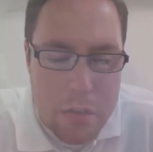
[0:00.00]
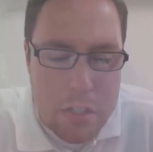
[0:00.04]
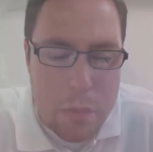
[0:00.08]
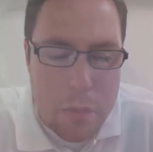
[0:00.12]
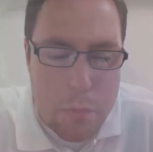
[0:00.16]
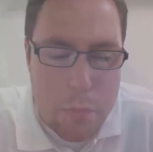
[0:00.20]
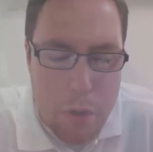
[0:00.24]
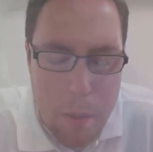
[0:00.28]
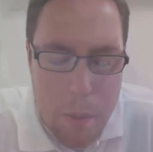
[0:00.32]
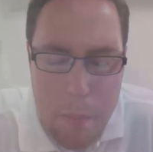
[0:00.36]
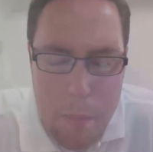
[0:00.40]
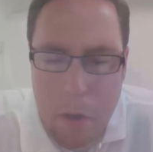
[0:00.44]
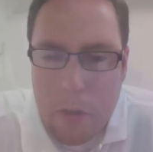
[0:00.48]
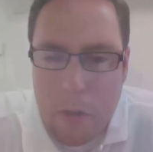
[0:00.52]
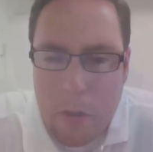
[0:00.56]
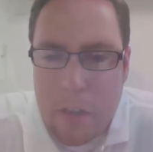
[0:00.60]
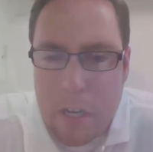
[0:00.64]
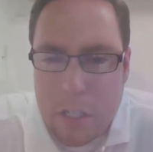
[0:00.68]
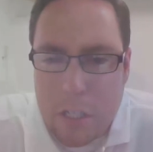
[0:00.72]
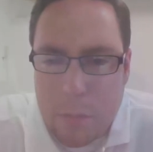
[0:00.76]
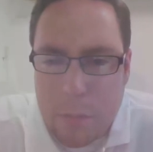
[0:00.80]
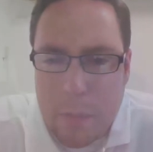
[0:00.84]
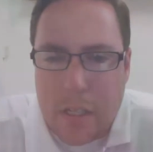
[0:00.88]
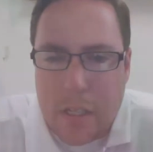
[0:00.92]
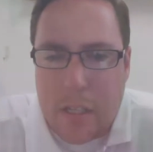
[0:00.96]
it primarily
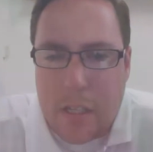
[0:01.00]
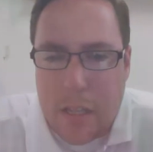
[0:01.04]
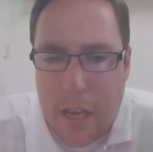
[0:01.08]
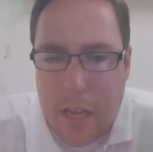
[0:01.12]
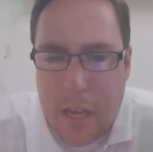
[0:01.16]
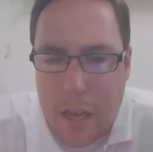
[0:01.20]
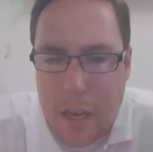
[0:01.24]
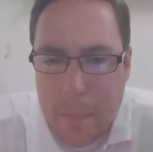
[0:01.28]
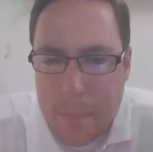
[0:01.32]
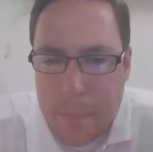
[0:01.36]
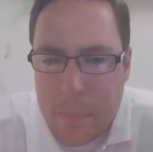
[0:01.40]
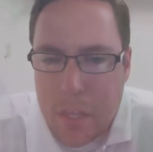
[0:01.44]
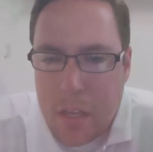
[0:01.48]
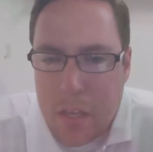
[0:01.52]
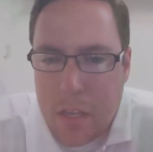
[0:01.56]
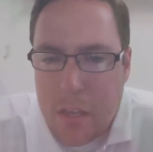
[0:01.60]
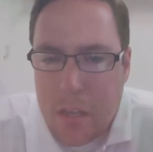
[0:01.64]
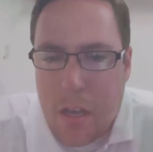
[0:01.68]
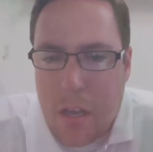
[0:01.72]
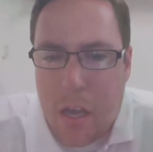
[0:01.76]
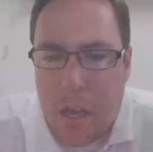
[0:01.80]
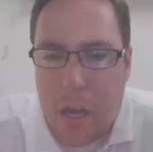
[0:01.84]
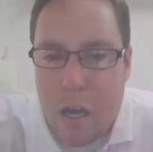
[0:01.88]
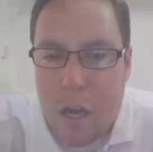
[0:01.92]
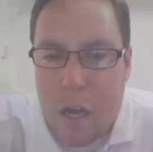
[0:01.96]
to speak to them
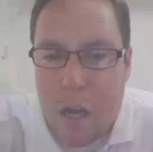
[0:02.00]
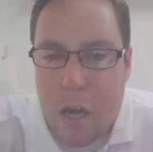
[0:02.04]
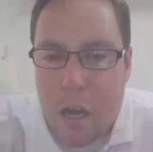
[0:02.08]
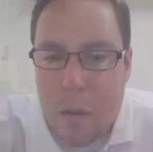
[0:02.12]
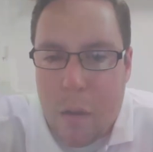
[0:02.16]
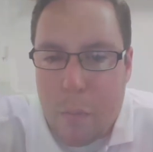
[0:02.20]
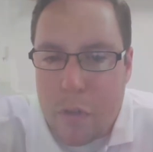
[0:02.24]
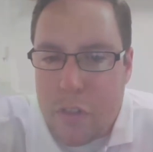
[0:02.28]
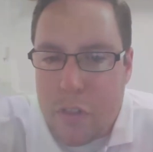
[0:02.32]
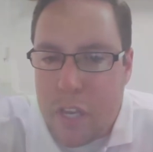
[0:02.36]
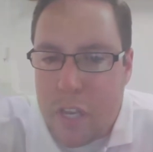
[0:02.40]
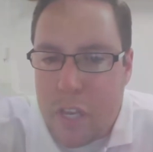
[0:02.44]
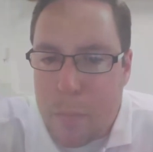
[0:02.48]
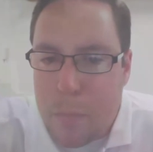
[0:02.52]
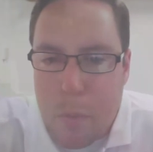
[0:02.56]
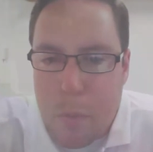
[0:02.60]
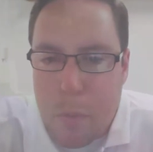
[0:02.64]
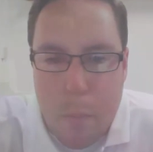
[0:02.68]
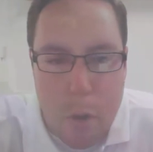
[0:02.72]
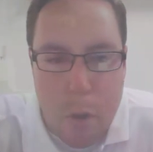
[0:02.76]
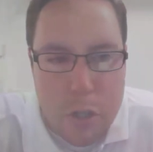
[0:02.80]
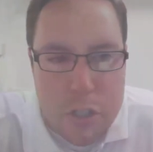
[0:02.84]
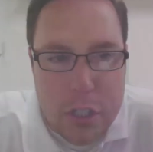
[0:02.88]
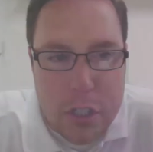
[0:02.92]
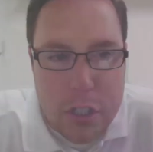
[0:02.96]
with any
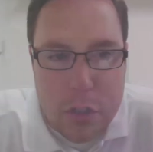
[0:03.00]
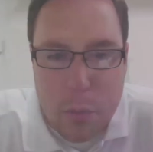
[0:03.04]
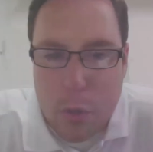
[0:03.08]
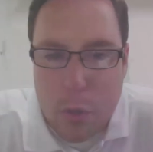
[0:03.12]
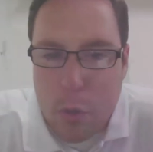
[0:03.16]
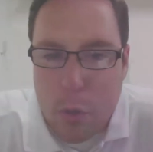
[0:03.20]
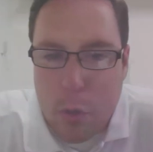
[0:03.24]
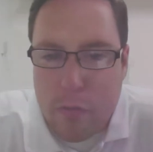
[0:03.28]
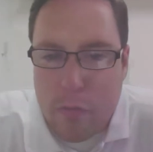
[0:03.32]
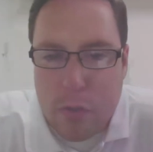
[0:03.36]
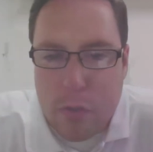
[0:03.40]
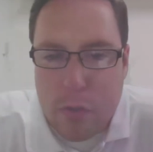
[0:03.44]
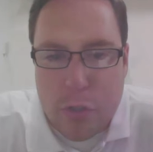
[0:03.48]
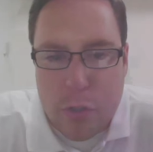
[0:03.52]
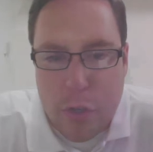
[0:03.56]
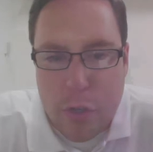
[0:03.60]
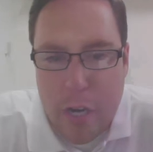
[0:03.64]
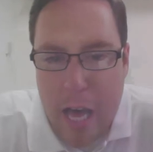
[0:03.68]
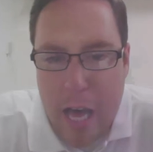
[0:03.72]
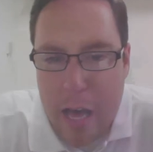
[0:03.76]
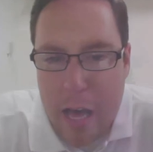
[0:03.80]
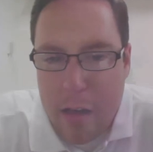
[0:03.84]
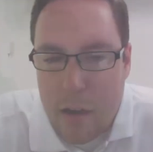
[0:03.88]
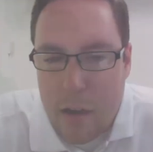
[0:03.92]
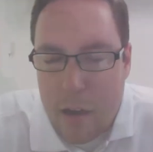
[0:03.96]
promotions we're doing for
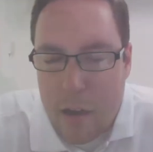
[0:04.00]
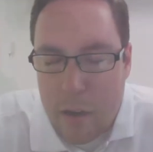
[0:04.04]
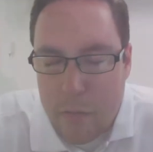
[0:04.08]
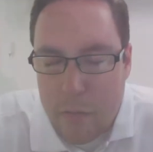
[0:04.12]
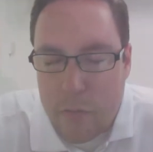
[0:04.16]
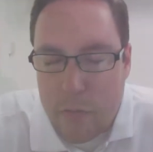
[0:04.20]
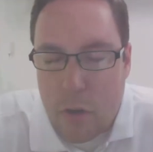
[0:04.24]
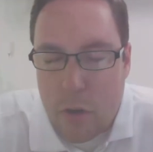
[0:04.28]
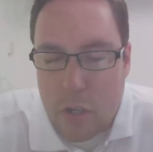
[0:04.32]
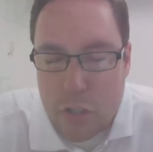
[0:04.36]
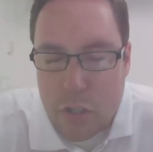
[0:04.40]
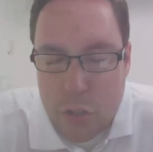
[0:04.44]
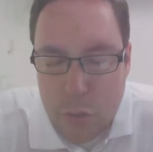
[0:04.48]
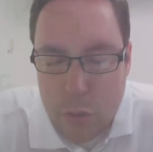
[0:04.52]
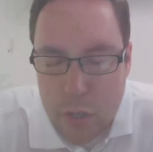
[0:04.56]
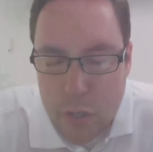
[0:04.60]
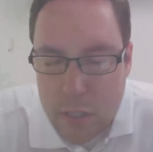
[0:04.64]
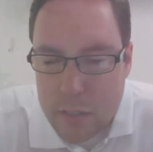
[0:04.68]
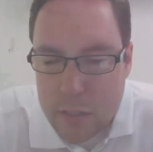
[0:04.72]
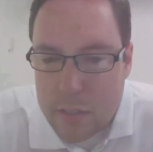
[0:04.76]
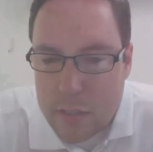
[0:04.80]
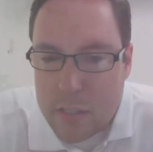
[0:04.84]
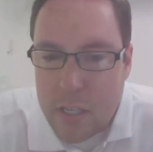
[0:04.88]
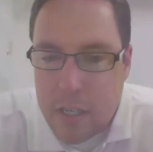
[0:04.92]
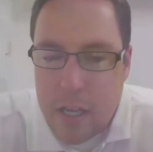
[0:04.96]
our
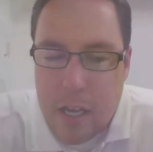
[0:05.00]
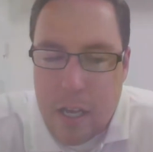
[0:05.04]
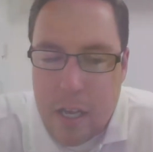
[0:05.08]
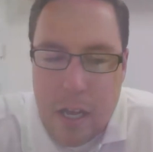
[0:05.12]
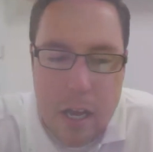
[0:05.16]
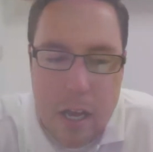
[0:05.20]
students.